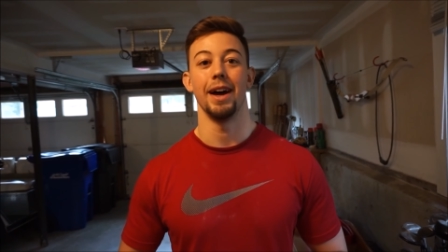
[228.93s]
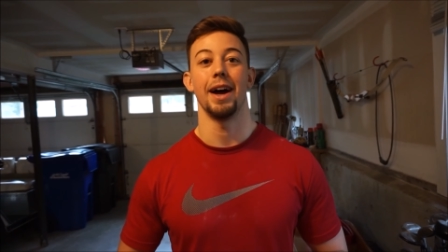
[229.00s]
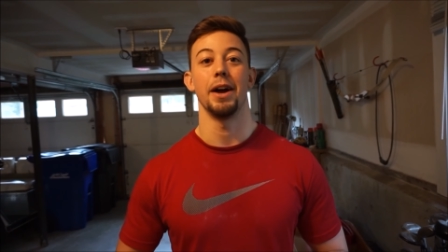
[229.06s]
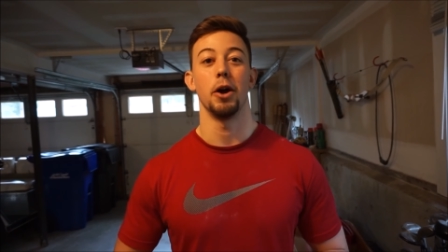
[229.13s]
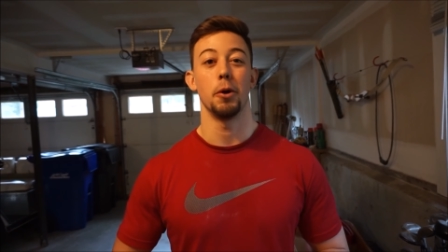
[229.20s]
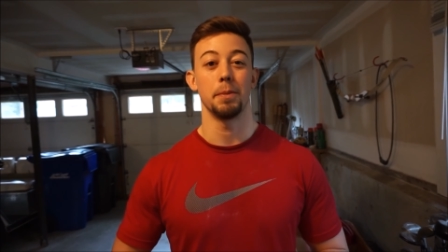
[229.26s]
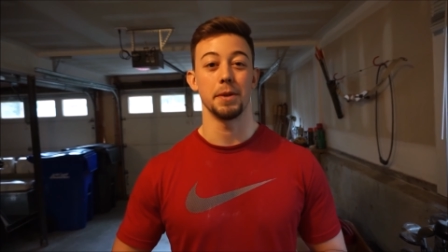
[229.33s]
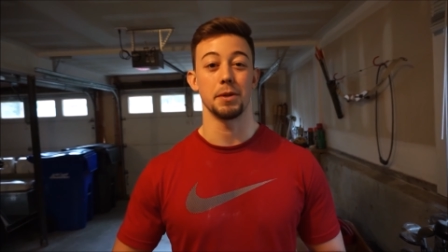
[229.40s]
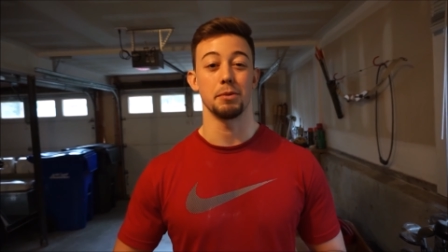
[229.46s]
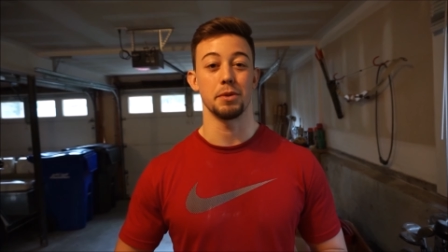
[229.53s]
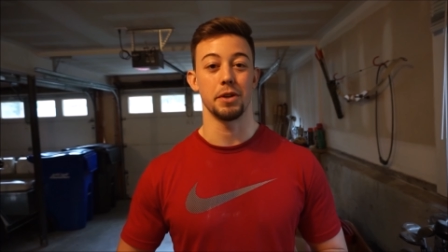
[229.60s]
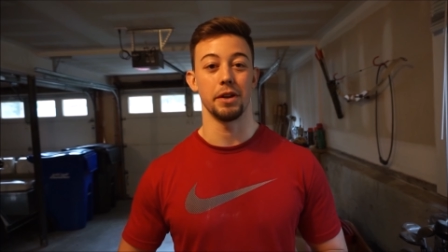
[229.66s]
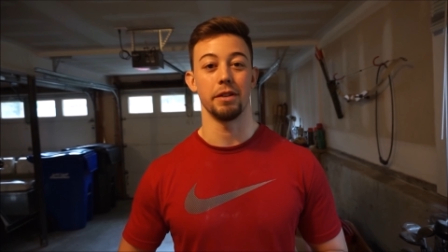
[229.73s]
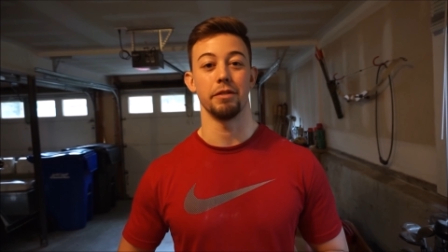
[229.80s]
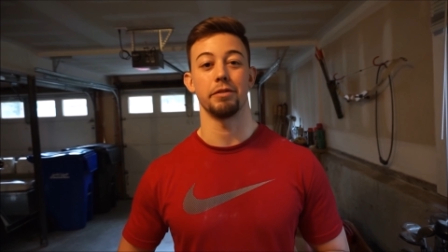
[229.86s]
I hope this was
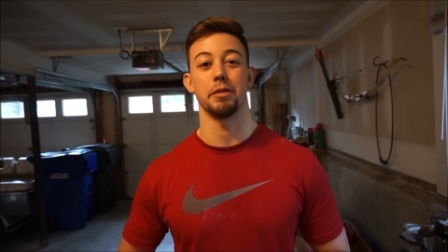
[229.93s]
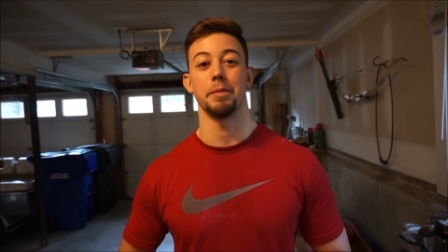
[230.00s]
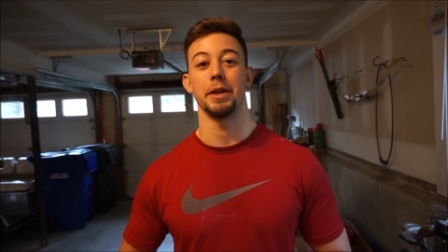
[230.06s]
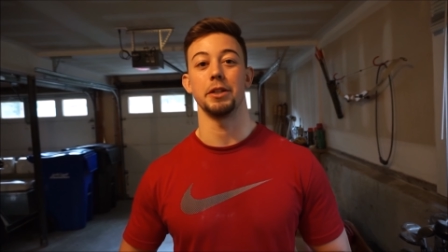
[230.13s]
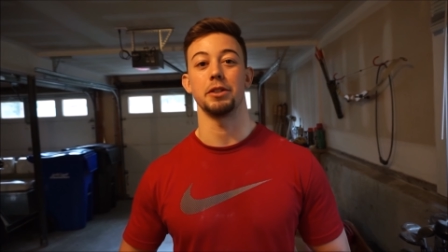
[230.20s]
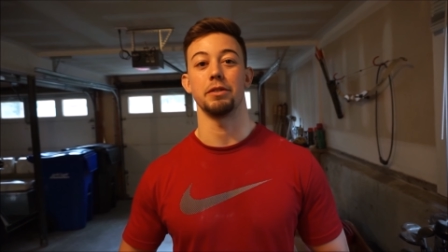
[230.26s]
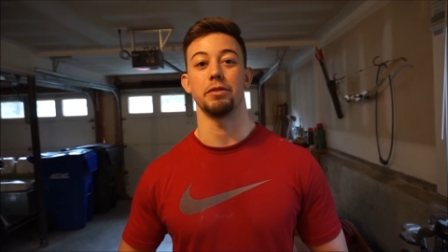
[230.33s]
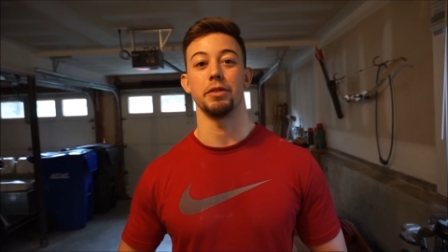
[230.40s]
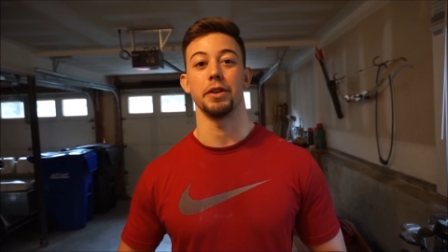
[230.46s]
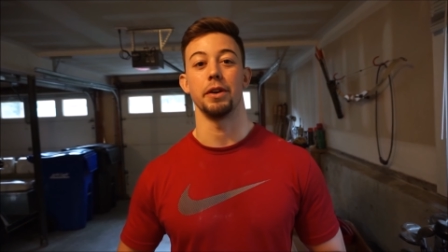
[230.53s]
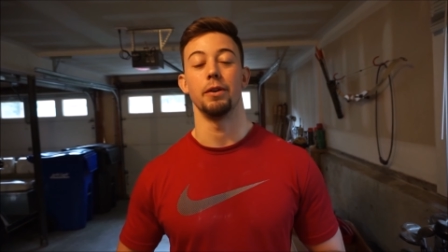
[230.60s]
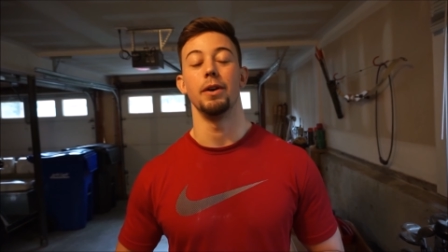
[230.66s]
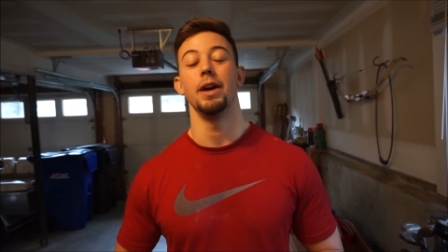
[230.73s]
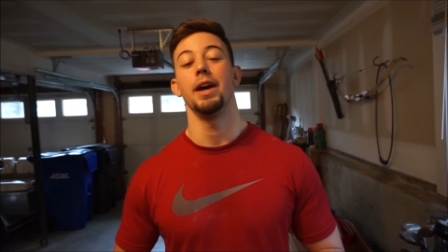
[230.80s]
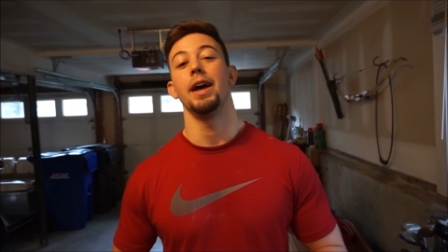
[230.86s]
good information for
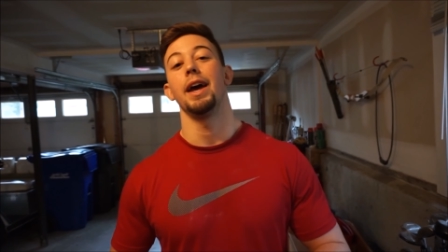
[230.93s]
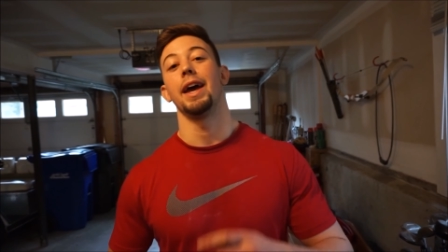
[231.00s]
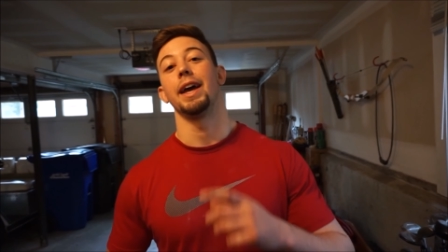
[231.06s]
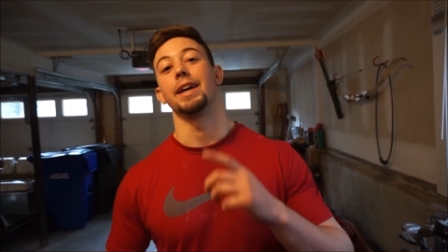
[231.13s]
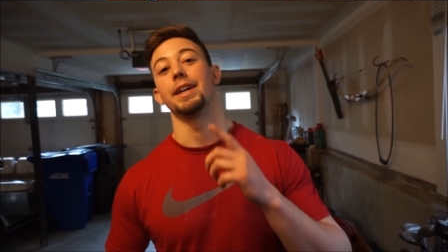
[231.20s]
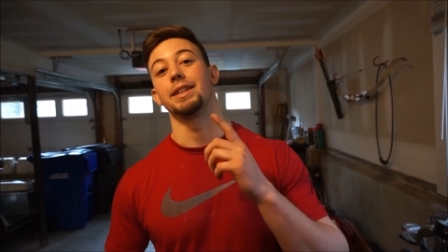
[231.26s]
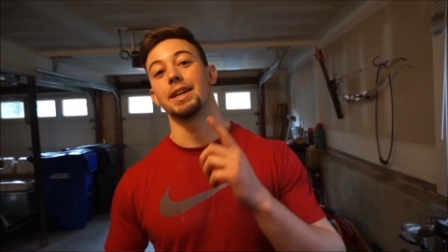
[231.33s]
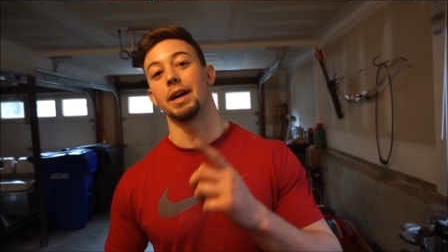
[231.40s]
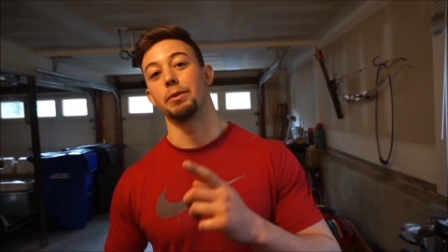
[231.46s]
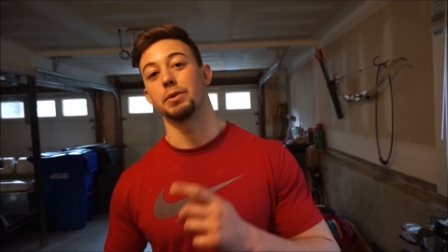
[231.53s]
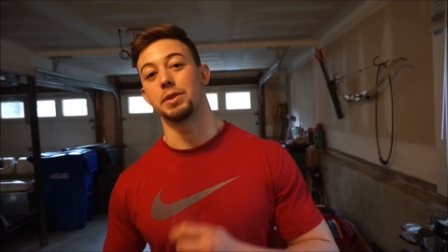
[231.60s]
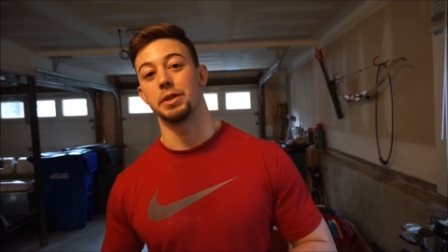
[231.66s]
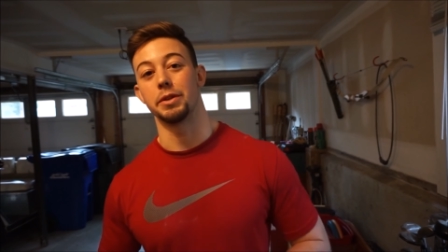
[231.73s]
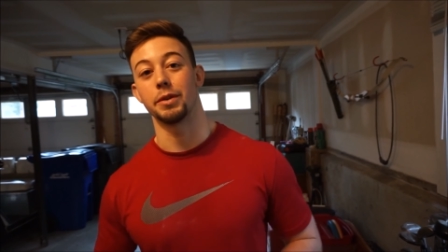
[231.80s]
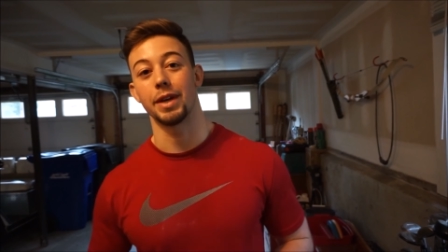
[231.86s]
you, and I will
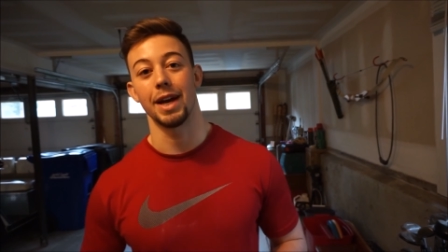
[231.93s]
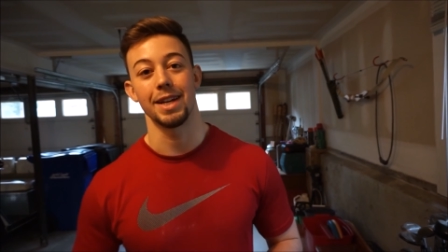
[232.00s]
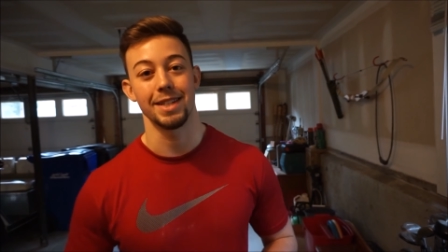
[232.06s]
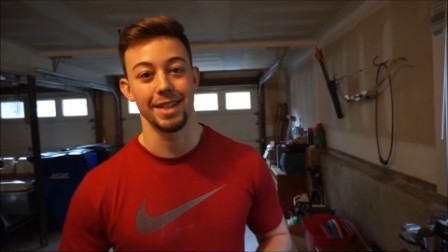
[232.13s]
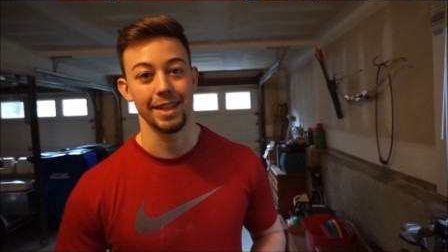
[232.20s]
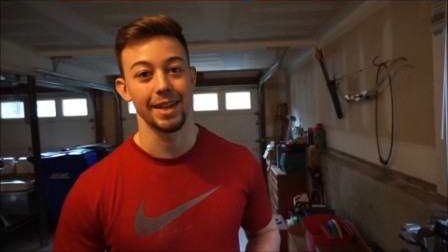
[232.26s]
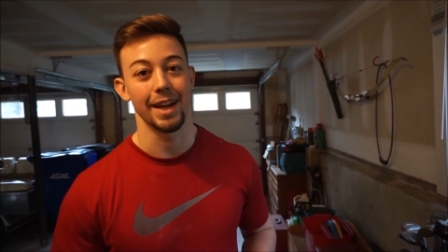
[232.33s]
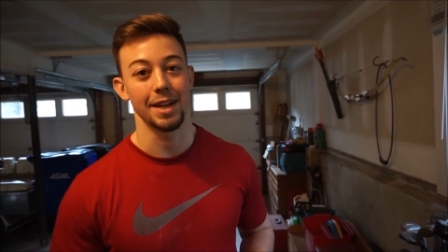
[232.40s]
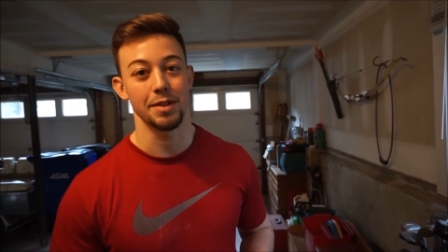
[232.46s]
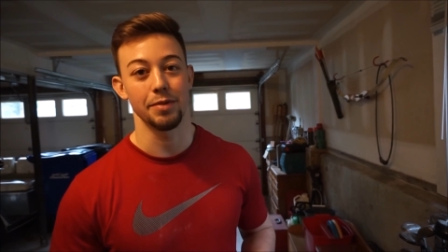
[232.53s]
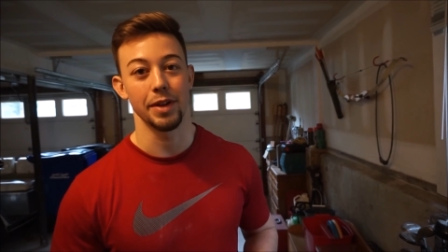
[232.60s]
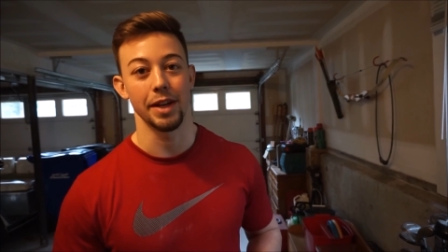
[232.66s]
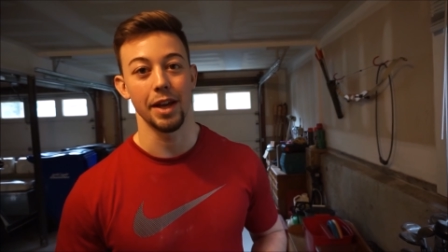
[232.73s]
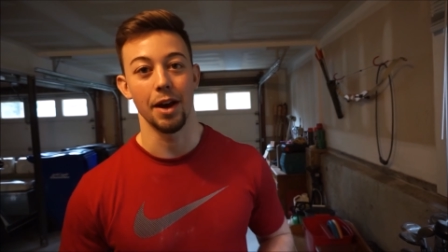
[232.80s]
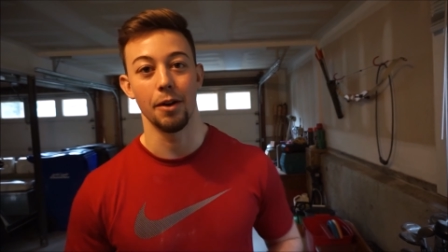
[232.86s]
see you guys in the next
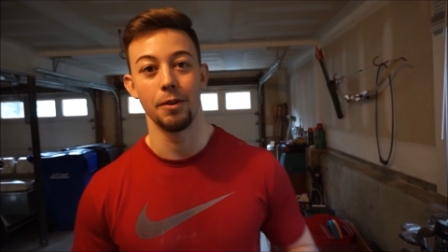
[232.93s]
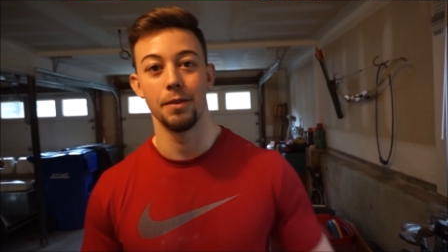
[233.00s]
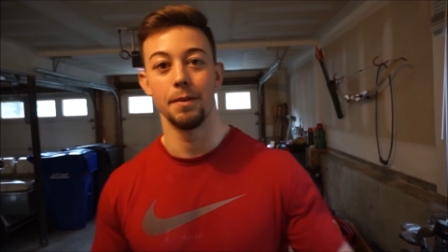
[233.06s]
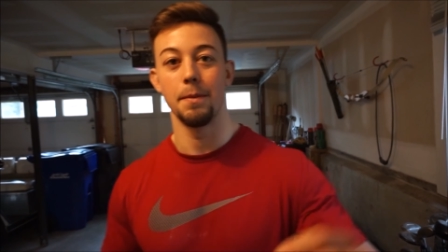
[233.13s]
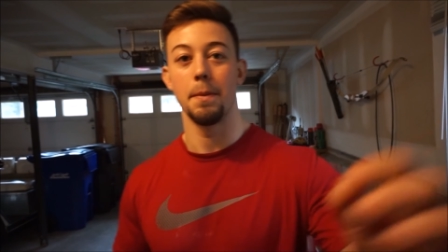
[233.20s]
video.